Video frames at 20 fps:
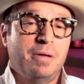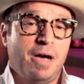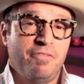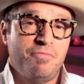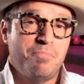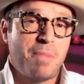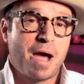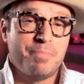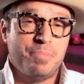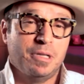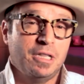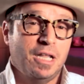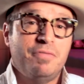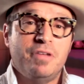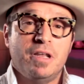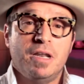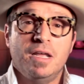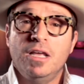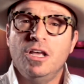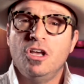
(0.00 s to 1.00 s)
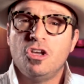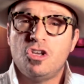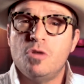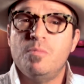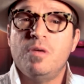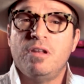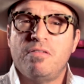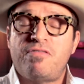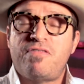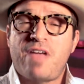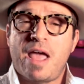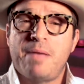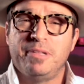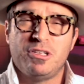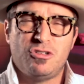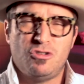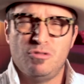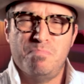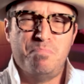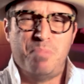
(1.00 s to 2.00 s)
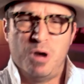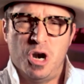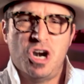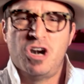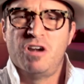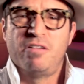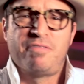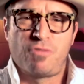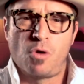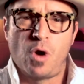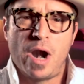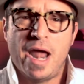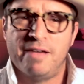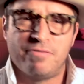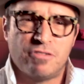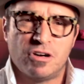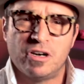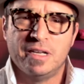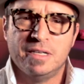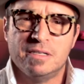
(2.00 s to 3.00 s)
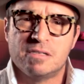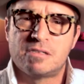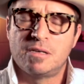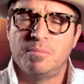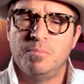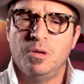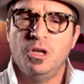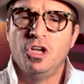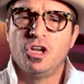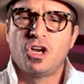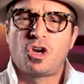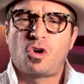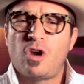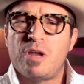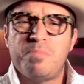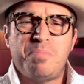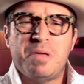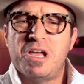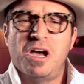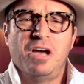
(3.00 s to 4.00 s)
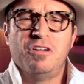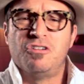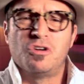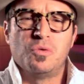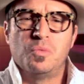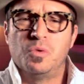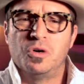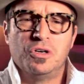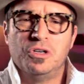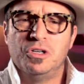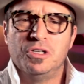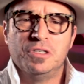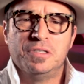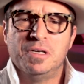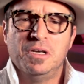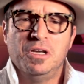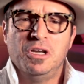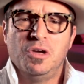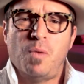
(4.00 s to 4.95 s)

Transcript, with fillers: of my beloved human family to burn forever in some creepy underworld,